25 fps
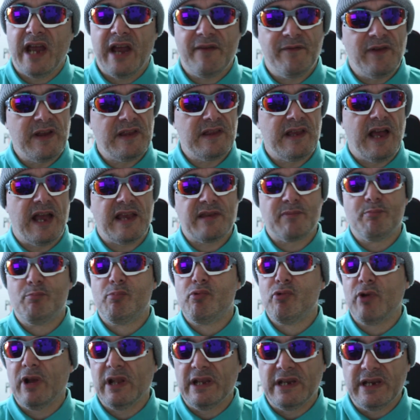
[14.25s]
I think that's
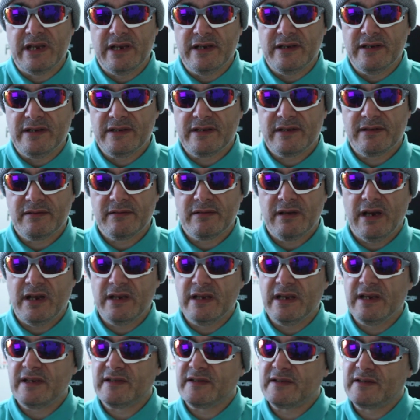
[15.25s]
brilliant and
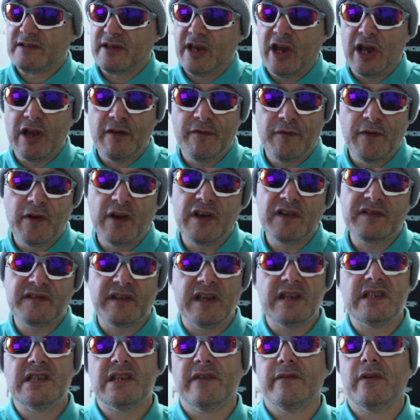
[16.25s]
it's her first
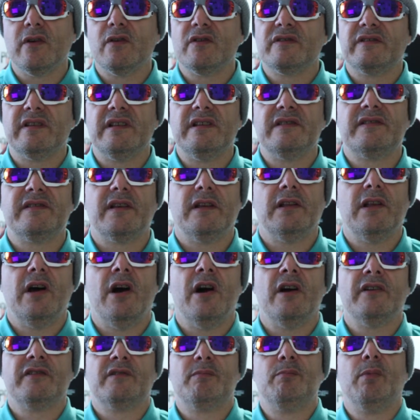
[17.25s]
interview since a
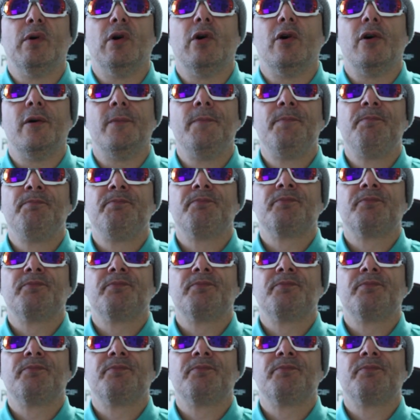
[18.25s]
loss, but